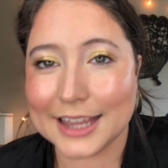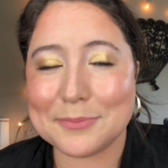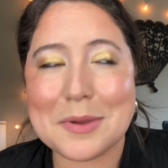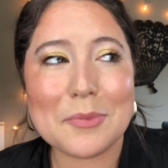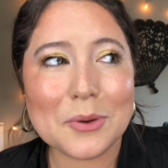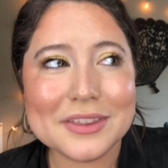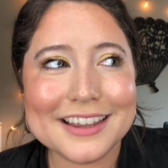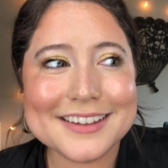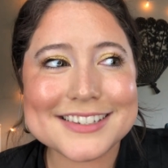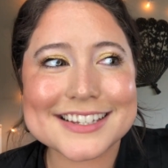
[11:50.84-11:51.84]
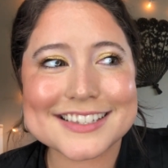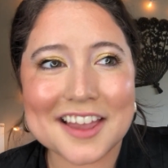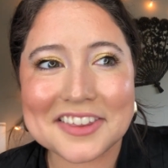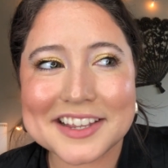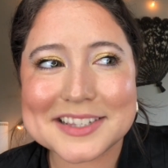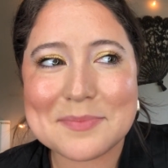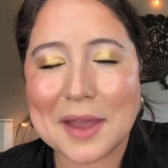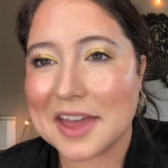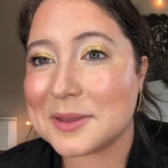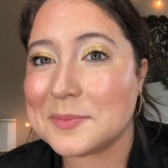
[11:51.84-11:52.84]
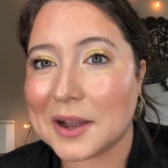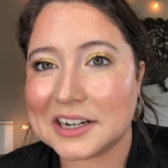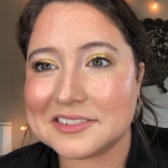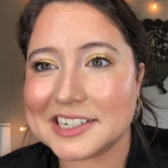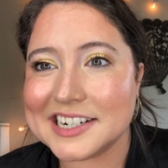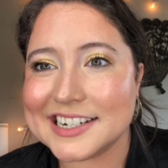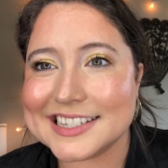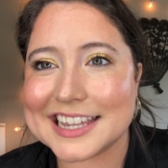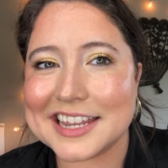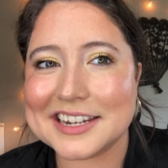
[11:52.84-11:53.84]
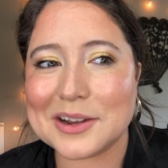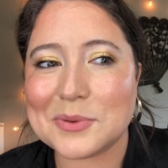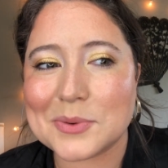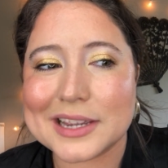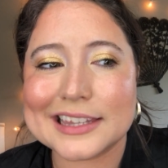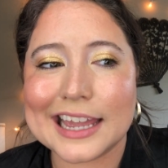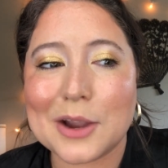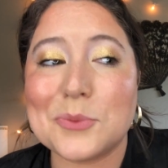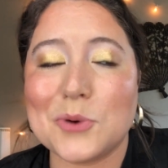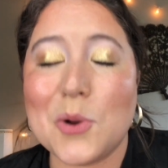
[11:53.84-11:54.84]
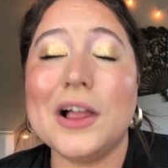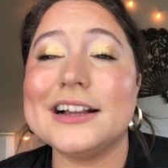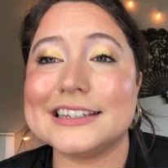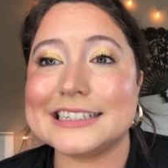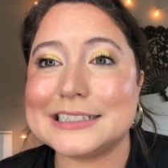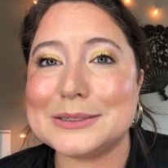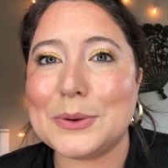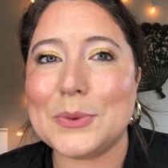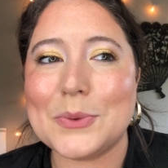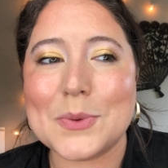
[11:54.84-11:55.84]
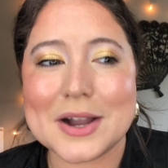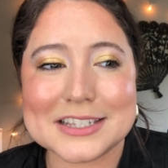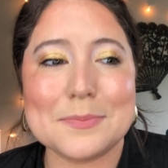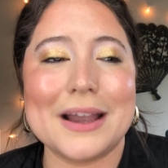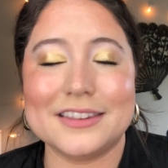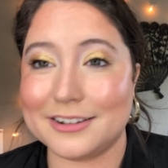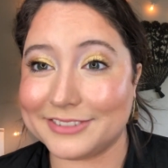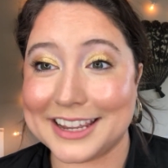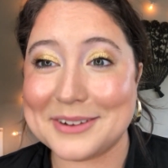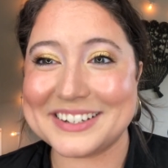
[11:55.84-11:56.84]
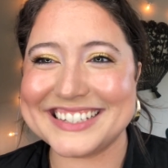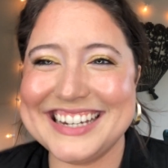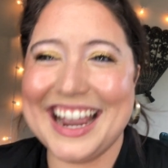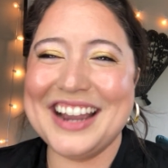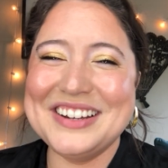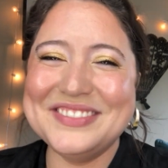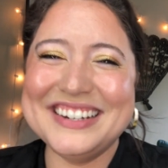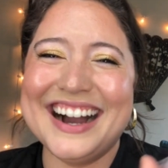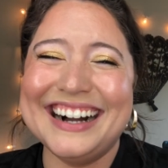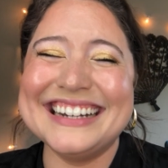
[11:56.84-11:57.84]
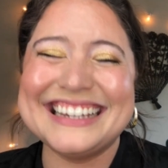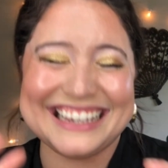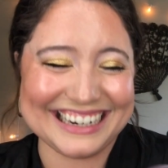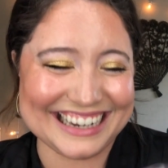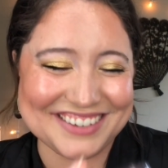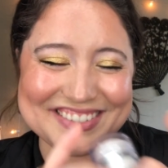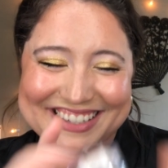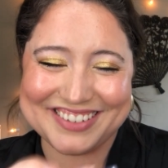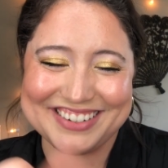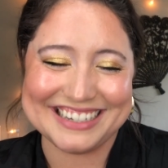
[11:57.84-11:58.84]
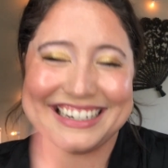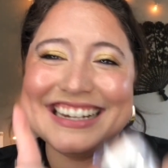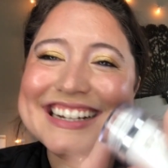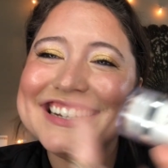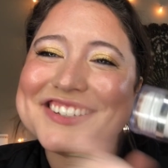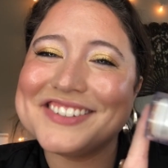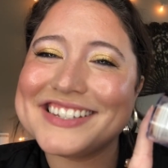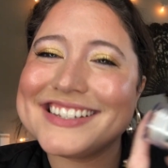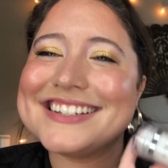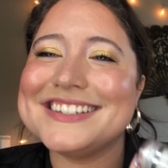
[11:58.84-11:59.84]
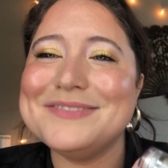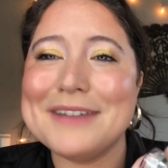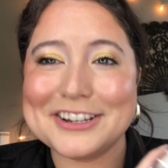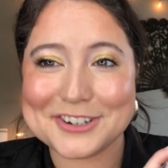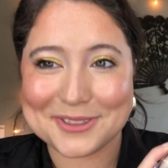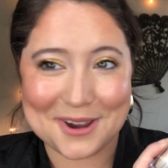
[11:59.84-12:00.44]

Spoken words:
Remember when they used to sell these at Bath and Body Works, and we like roll on glitter was my love language. I'm not kidding, it was so good. So this is a major